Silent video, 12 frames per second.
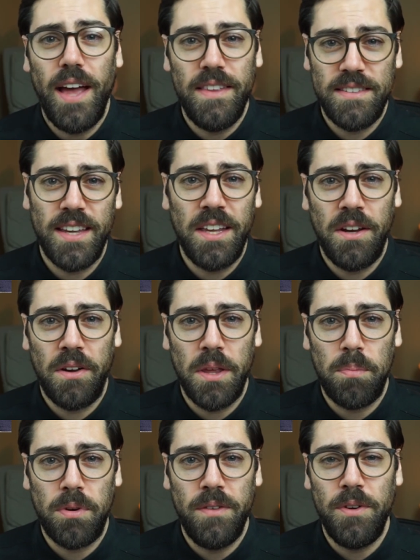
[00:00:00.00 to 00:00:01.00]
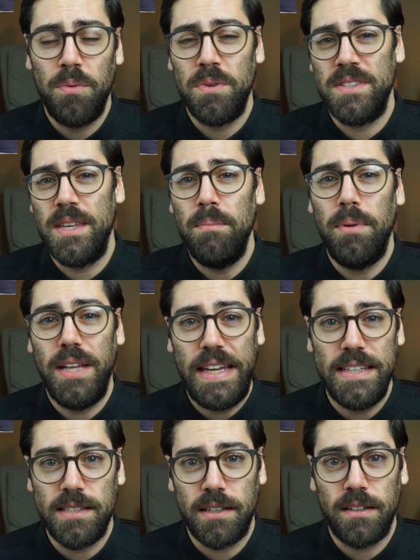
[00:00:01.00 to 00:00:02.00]
And the second car they previewed was the
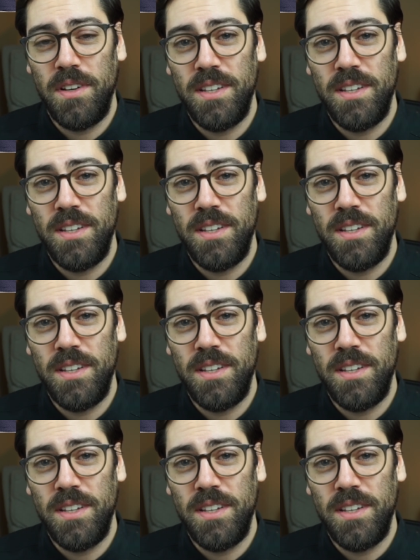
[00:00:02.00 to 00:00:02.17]
Blazer.